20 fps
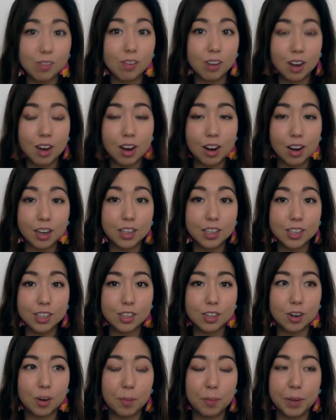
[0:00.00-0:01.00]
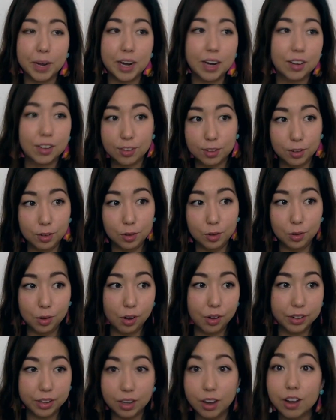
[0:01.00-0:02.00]
large compared to
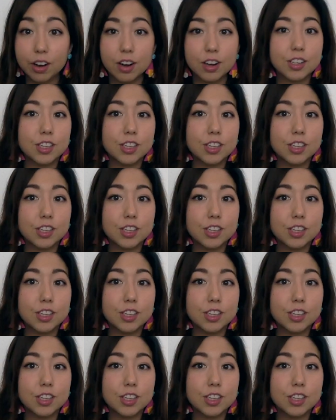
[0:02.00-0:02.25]
all the other